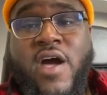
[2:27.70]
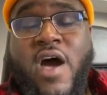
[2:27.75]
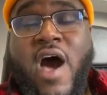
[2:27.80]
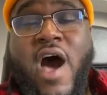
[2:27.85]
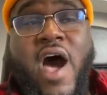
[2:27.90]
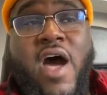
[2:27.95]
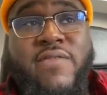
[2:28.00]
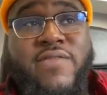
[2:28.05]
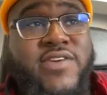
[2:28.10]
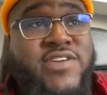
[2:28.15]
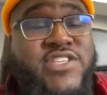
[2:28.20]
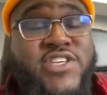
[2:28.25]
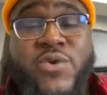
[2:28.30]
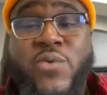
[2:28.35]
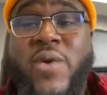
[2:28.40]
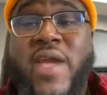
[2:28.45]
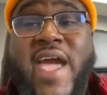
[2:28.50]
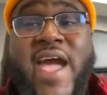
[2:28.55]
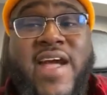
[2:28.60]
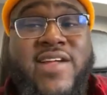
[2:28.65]
Obviously,
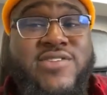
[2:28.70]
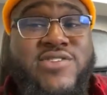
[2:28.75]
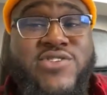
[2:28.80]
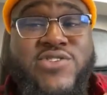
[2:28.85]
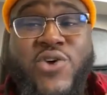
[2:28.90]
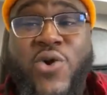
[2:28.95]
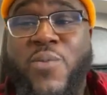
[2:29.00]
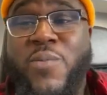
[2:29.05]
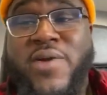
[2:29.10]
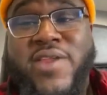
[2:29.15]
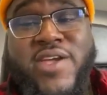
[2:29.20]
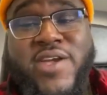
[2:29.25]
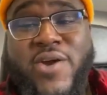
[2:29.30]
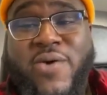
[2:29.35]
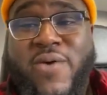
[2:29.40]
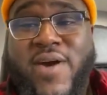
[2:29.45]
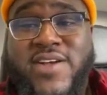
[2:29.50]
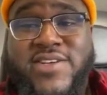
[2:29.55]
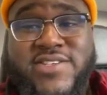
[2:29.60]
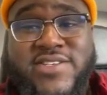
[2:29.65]
we had so many
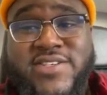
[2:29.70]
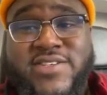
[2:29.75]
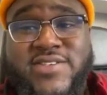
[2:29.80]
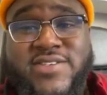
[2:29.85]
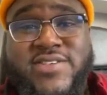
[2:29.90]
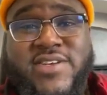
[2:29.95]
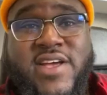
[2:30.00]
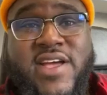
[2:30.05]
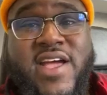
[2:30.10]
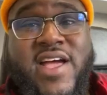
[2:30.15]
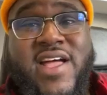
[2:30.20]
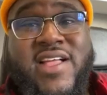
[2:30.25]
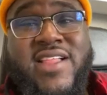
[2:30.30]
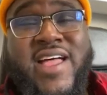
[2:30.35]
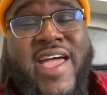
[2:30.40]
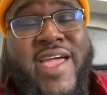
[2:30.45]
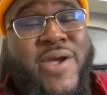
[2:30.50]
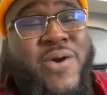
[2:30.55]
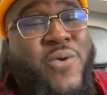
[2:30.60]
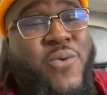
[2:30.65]
questions
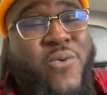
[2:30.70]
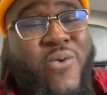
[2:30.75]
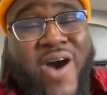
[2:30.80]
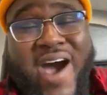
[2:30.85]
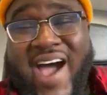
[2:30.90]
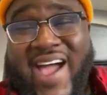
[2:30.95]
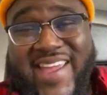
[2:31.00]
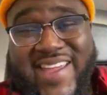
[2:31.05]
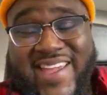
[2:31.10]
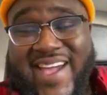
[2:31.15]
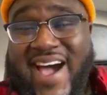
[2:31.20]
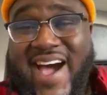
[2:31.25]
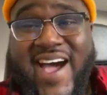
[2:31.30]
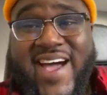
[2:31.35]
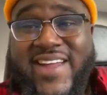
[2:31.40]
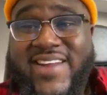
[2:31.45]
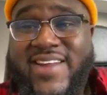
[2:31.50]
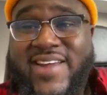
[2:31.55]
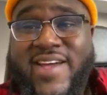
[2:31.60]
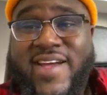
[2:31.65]
like, why
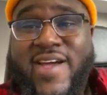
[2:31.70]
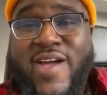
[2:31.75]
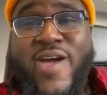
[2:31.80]
God?